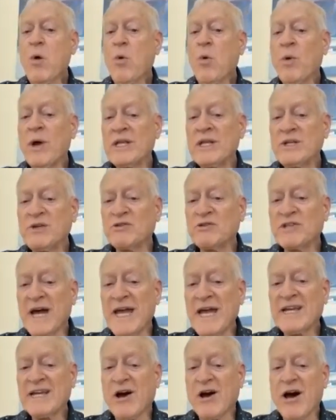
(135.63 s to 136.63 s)
When you
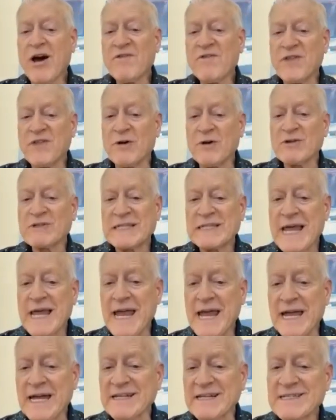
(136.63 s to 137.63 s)
dike off those
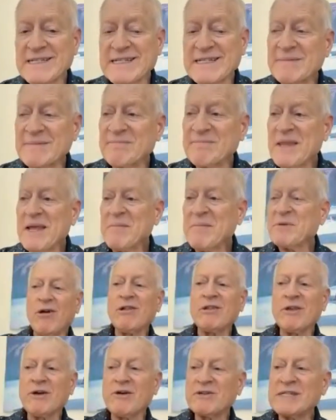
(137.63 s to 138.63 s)
lands,
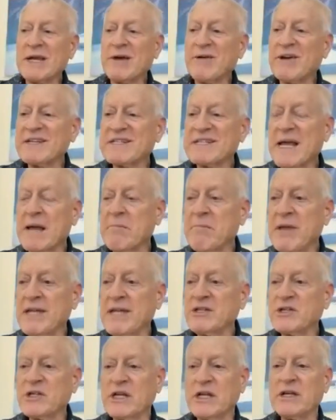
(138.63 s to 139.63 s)
all those areas I
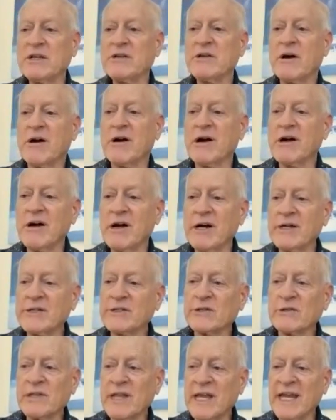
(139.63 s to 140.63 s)
mentioned are
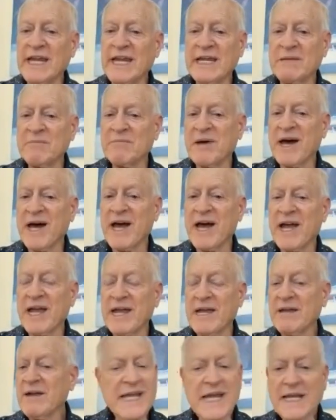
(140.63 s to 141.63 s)
underlain
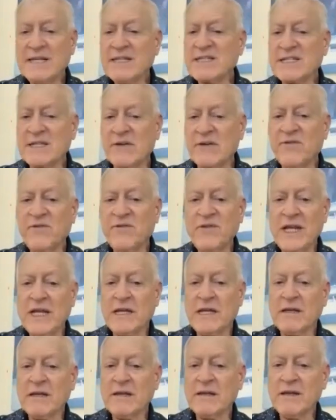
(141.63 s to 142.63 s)
by tens of
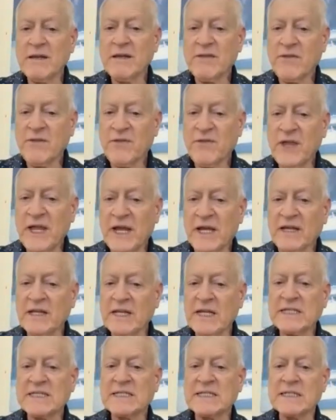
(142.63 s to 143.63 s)
feet
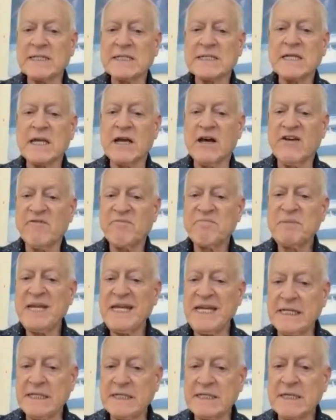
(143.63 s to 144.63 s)
thicknesses of
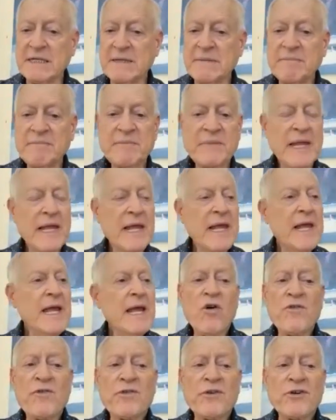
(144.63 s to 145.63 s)
peat.
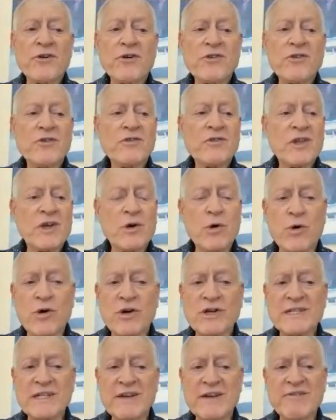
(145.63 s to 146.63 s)
Over the
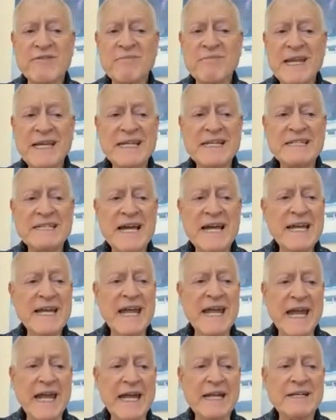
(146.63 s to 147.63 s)
course of many
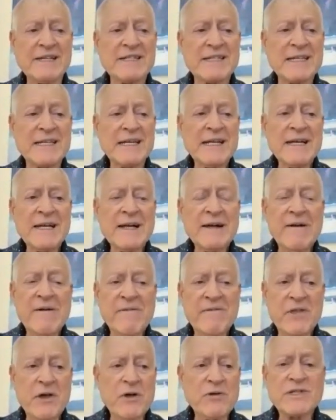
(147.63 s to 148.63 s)
decades,
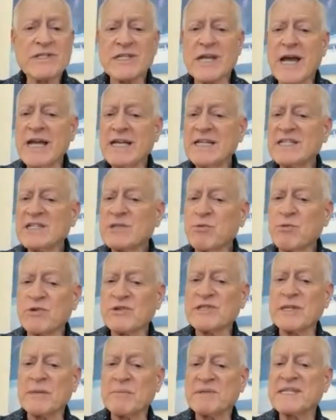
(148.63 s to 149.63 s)
those sites will
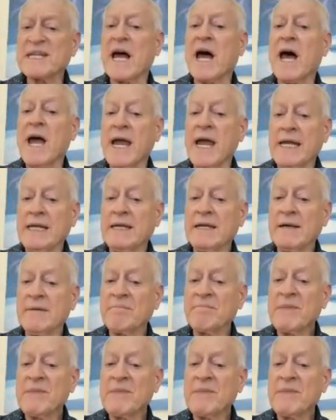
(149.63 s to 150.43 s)
subside.